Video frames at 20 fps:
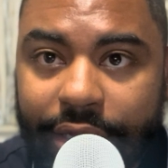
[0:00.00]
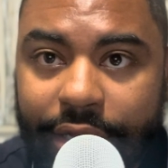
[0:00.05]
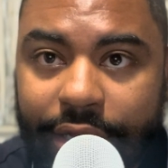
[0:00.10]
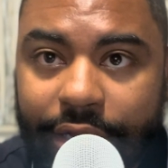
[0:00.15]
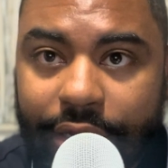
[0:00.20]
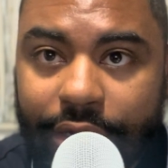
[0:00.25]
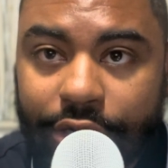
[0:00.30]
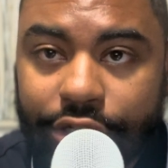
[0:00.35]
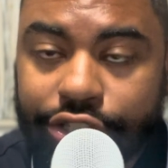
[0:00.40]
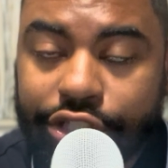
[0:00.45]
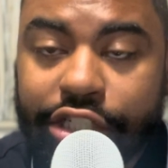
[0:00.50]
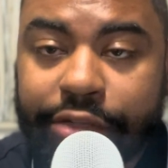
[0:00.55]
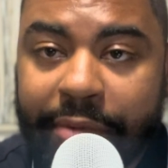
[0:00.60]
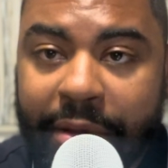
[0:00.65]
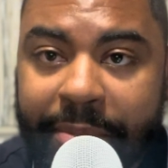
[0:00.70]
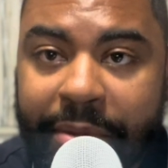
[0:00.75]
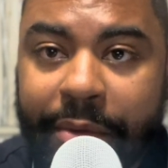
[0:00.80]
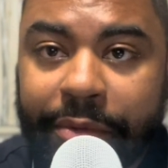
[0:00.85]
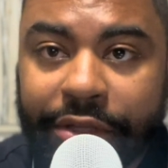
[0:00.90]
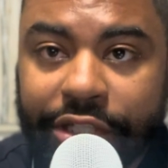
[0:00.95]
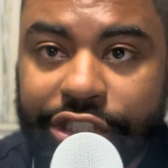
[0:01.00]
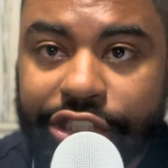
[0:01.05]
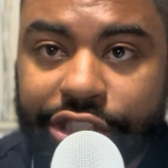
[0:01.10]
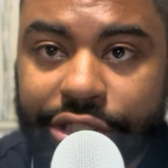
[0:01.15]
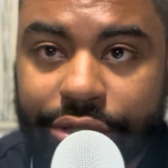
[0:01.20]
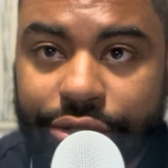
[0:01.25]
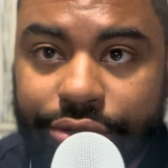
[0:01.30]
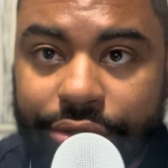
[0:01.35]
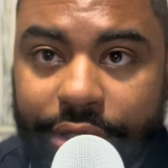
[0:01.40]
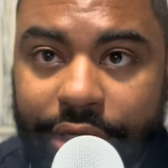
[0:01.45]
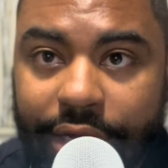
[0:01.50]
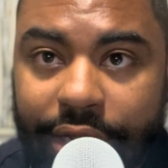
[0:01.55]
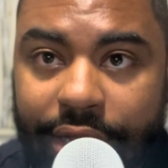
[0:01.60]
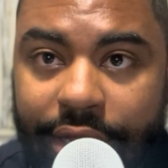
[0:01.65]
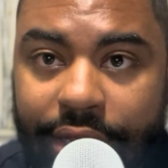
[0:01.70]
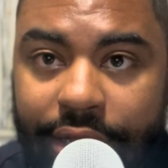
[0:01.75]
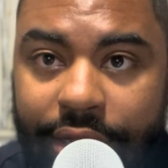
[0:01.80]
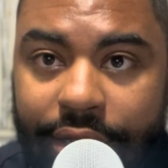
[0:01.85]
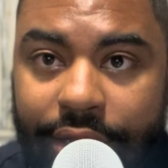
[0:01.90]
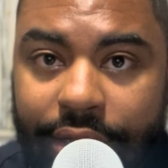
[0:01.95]
be with the children.
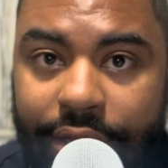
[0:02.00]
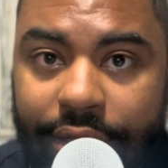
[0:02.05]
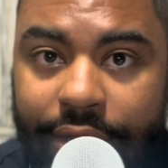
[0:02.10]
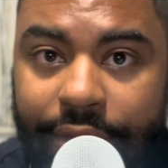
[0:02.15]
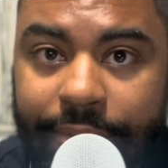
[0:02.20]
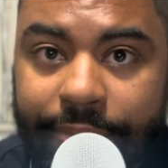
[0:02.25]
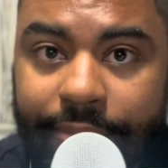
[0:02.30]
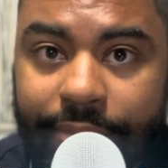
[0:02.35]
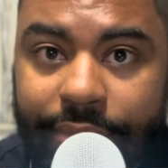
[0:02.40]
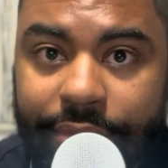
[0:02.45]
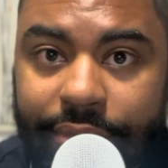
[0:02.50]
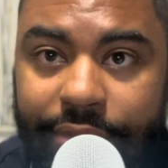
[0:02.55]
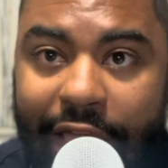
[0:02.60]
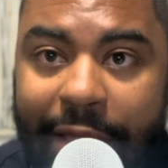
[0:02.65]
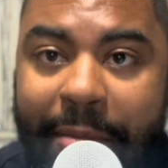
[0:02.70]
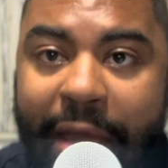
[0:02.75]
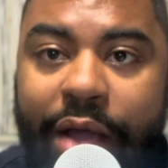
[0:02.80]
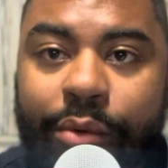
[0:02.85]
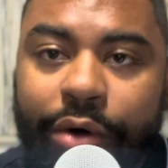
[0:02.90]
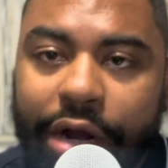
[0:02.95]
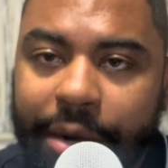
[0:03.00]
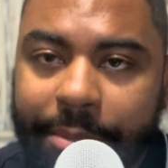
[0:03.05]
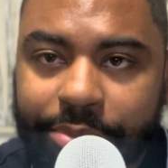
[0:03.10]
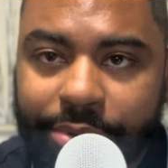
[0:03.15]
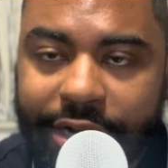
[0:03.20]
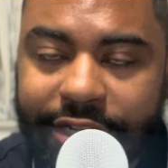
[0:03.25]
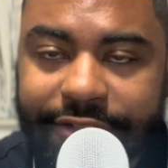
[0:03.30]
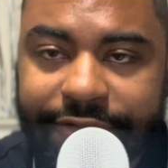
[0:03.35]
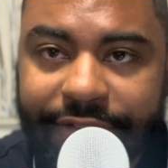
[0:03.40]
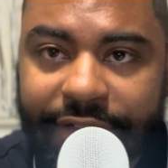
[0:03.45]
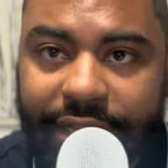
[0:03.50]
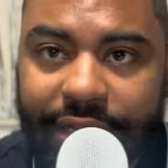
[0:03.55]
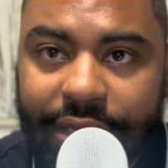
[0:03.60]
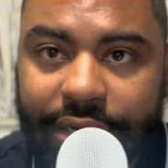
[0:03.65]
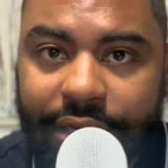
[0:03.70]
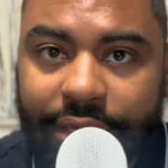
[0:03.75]
They may want to breastfeed.